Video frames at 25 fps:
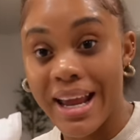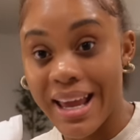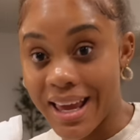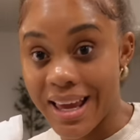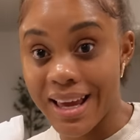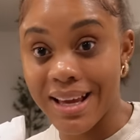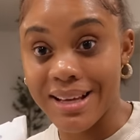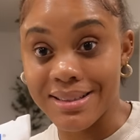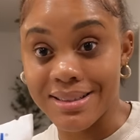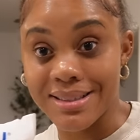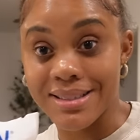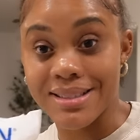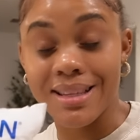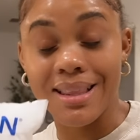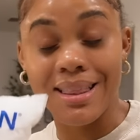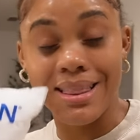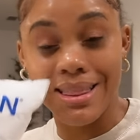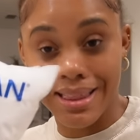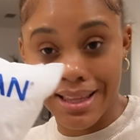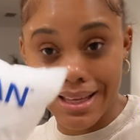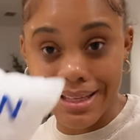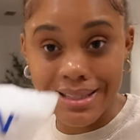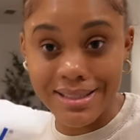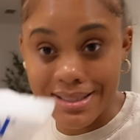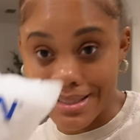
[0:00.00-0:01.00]
Hanes
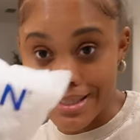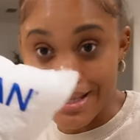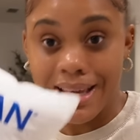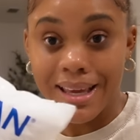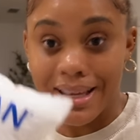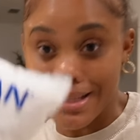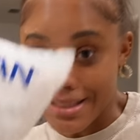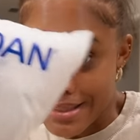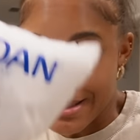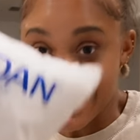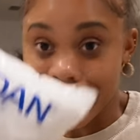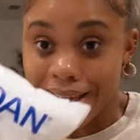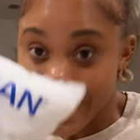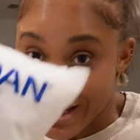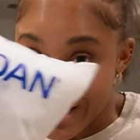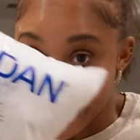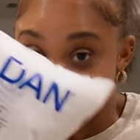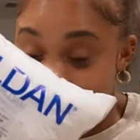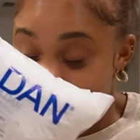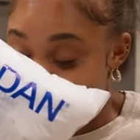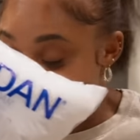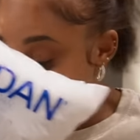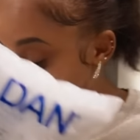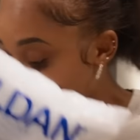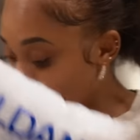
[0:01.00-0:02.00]
this is
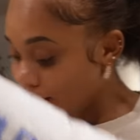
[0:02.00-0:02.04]
it